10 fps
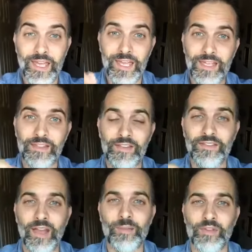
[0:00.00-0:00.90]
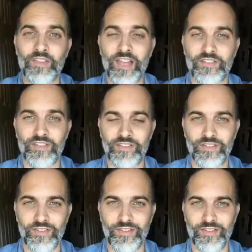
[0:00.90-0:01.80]
In this timeless
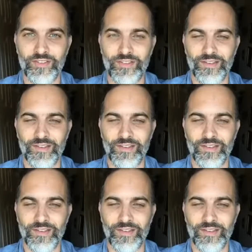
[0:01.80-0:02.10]
essence,